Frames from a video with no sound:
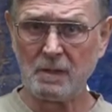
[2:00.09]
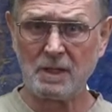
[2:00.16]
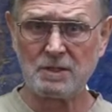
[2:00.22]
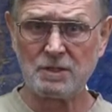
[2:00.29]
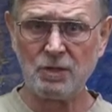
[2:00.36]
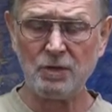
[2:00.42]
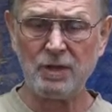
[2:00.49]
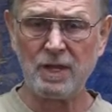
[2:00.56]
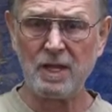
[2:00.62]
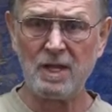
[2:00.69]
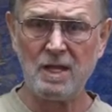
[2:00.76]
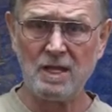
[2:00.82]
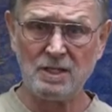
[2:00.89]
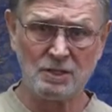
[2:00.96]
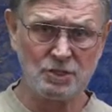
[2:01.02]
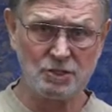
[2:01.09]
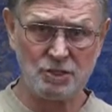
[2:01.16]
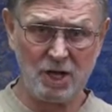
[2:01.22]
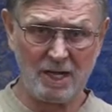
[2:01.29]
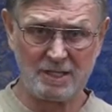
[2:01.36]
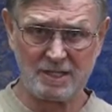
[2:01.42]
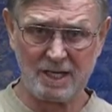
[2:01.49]
so the
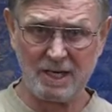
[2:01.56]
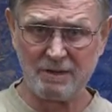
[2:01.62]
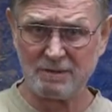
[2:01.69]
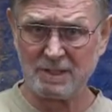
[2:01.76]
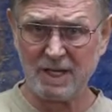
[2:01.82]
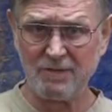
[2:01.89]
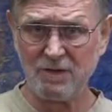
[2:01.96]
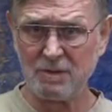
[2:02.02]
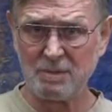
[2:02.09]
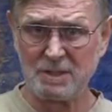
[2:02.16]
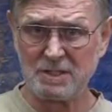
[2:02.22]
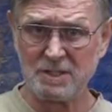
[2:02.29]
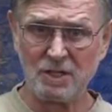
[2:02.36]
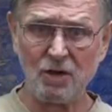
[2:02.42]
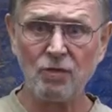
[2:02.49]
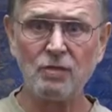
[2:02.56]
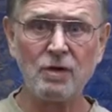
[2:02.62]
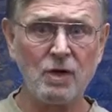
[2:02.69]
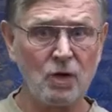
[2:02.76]
shots that I was giving myself